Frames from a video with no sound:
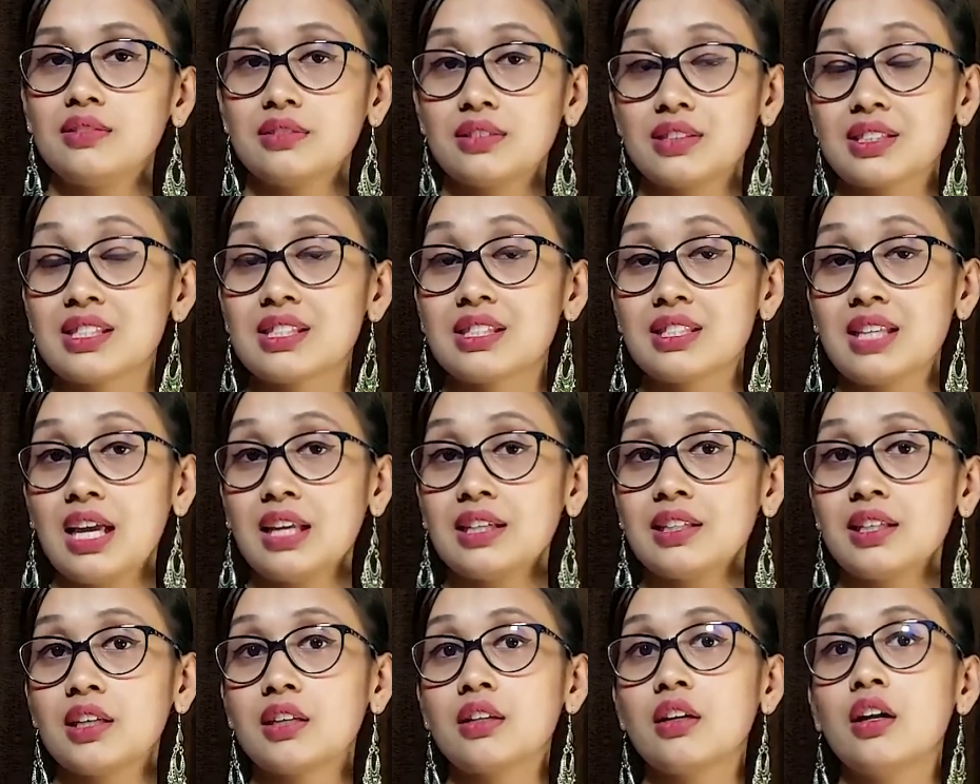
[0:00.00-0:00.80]

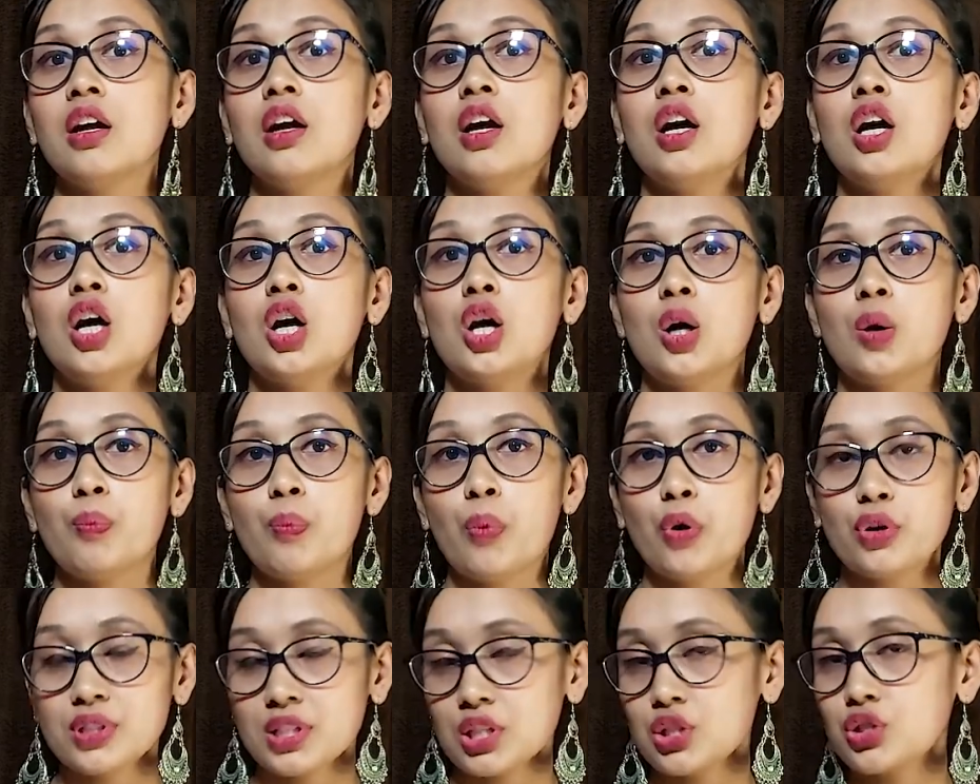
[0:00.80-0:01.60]
standing
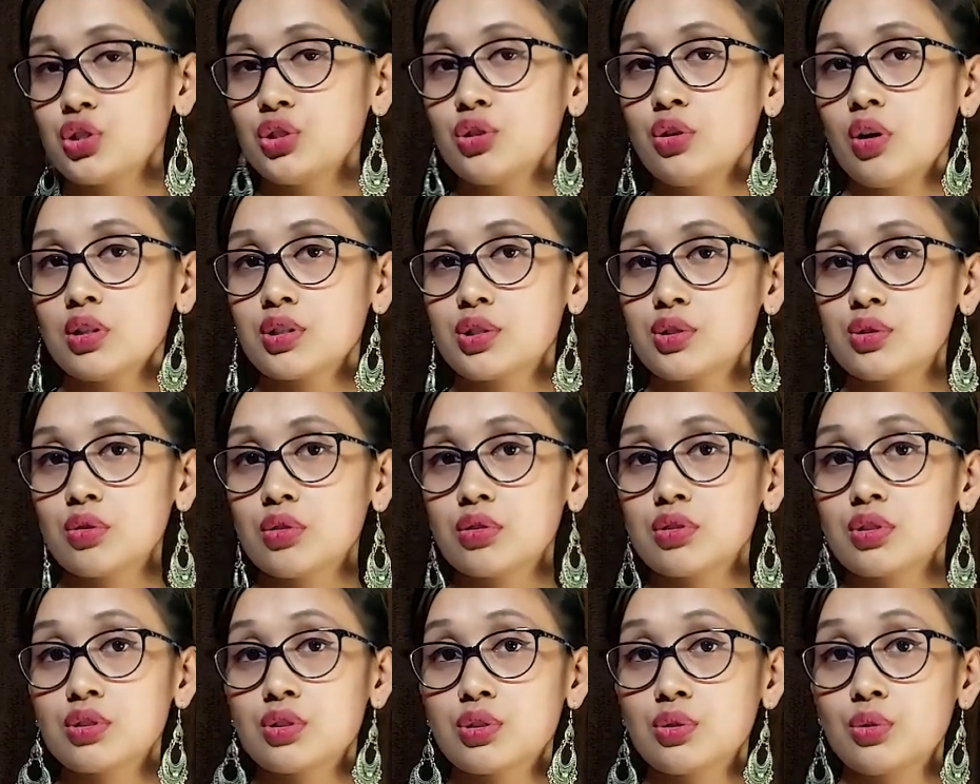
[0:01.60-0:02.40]
position
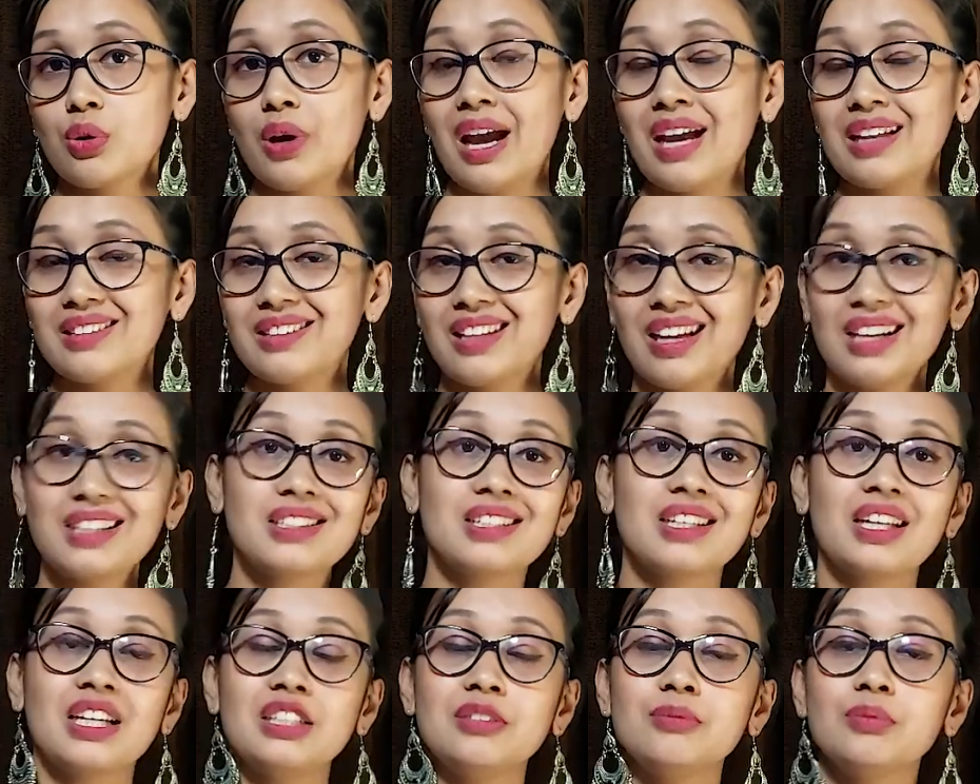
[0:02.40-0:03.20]
also. So at
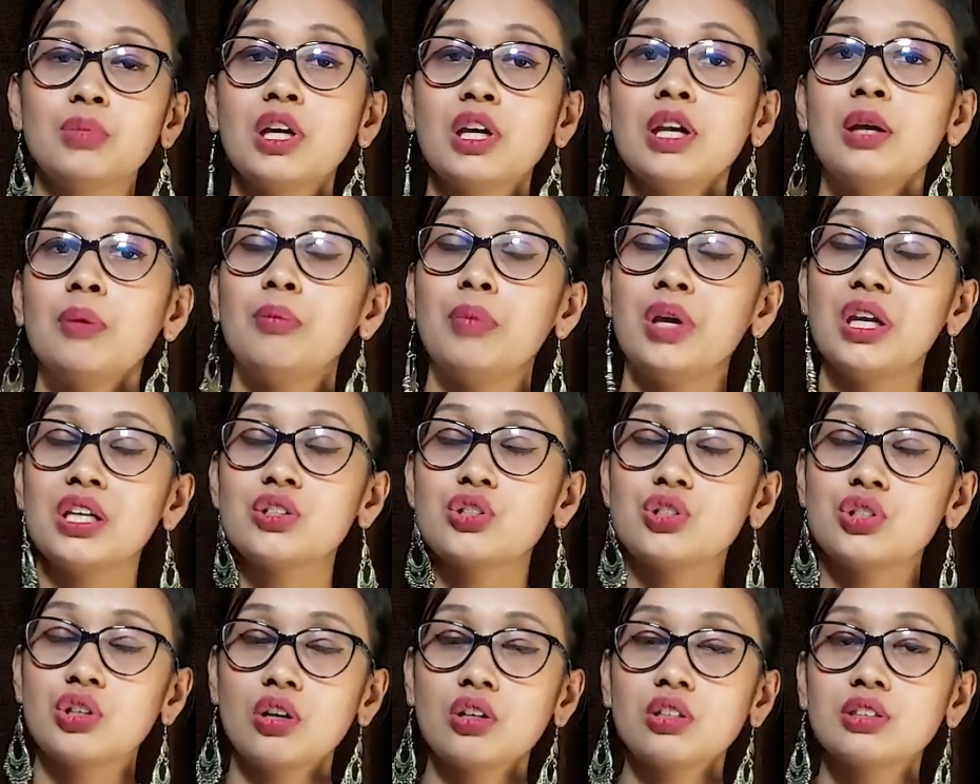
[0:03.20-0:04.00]
that time, make
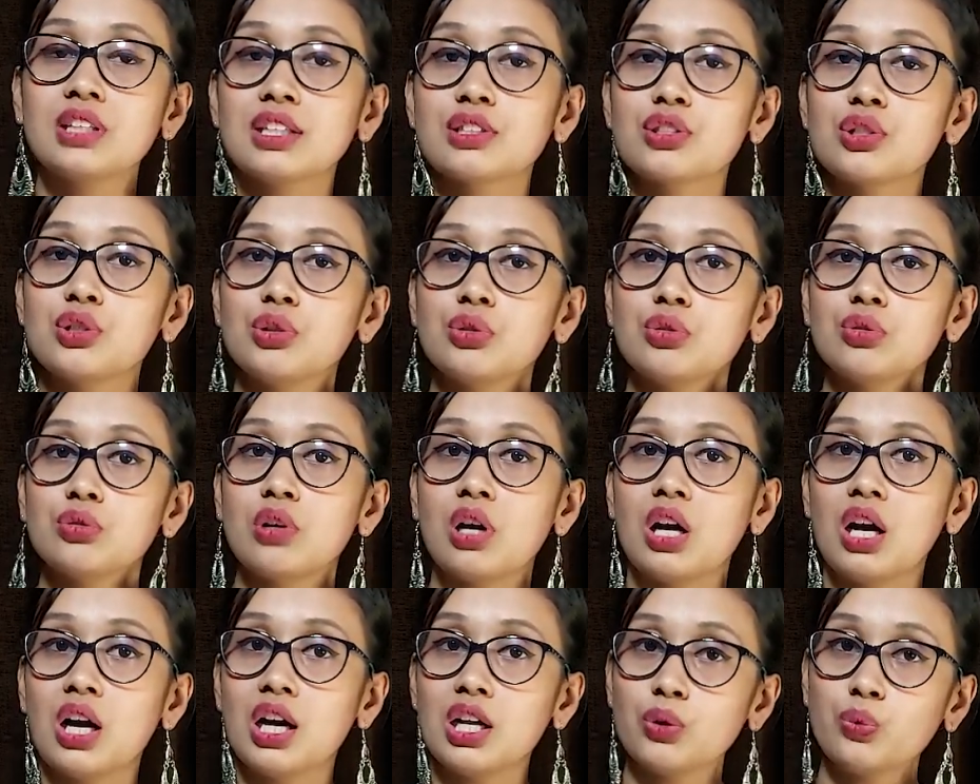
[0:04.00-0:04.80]
sure that
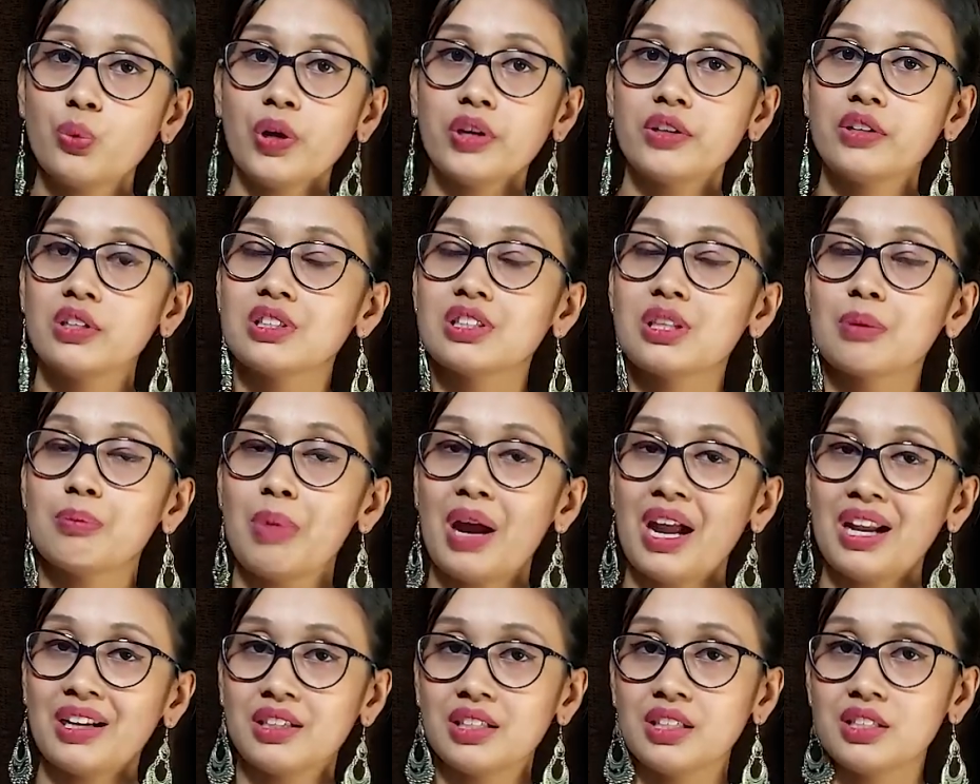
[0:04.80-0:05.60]
you are wearing the
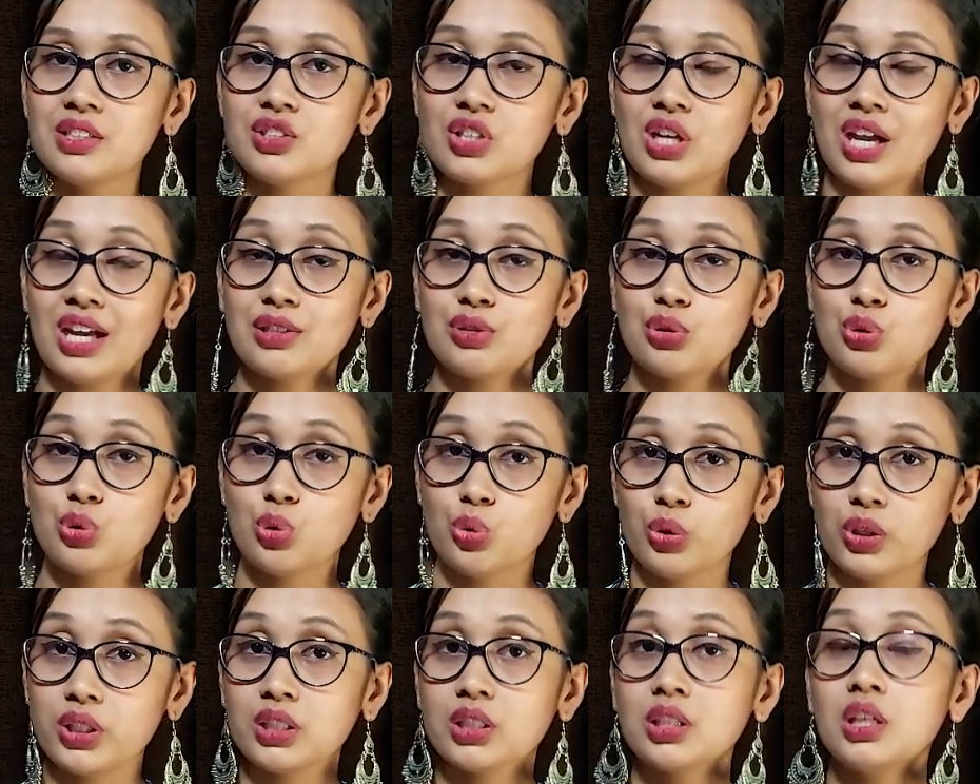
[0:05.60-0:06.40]
bandage and
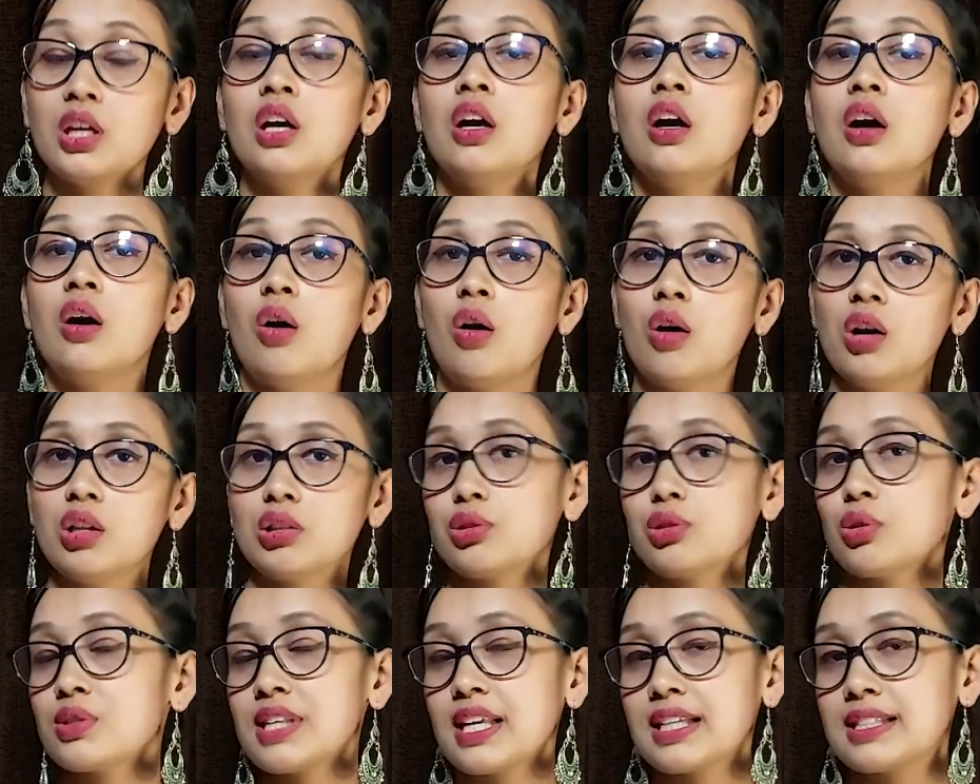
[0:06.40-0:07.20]
doing all
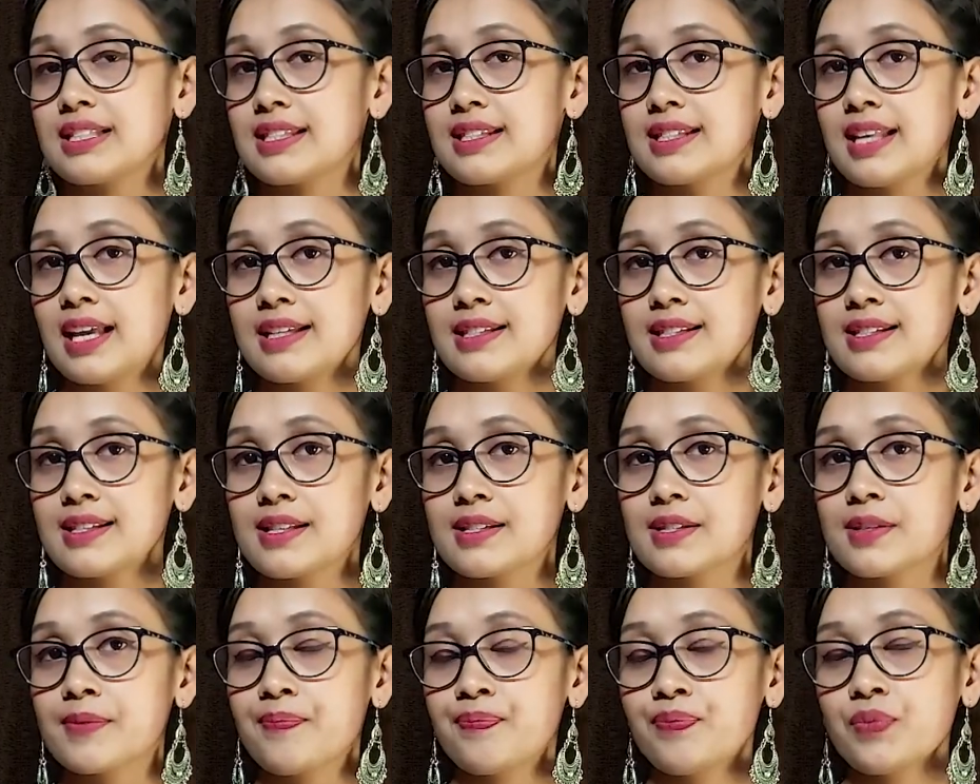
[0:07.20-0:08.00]
those
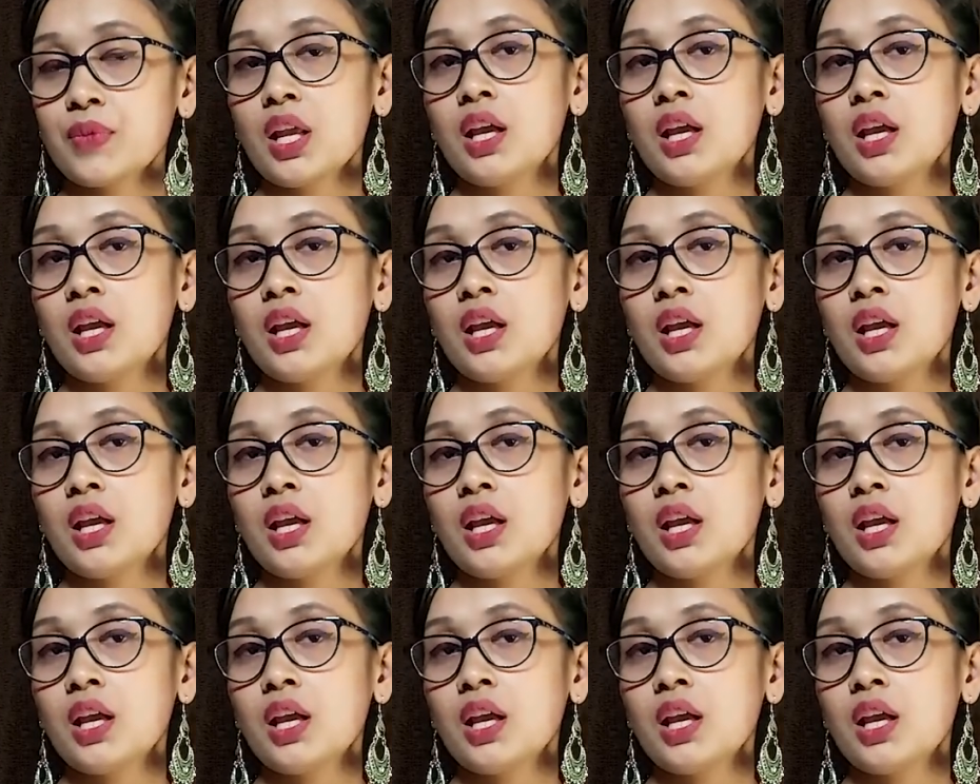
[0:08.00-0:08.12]
exercises.